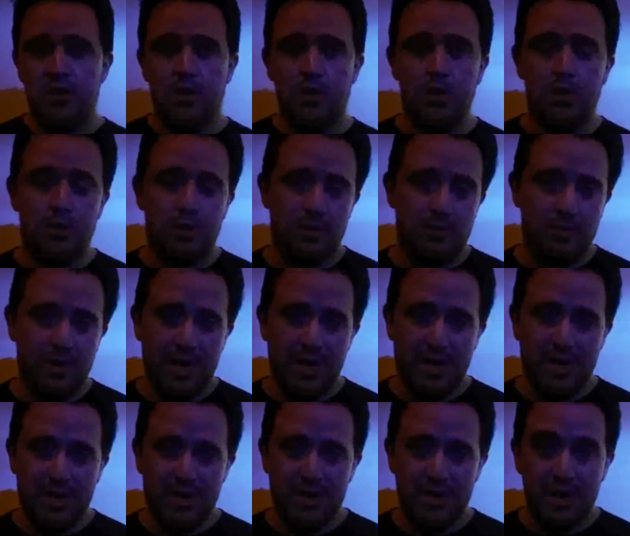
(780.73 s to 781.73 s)
who would
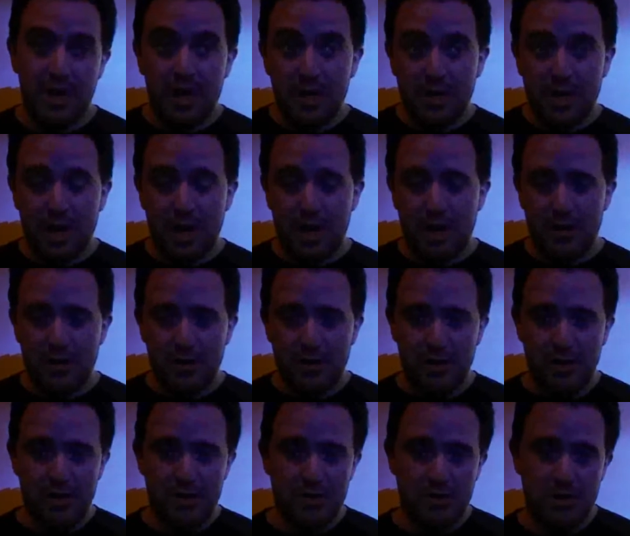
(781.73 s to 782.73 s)
make that character
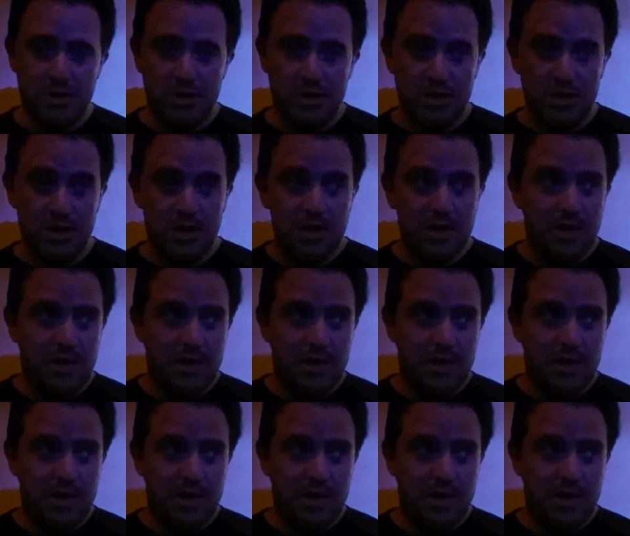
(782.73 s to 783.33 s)
interesting.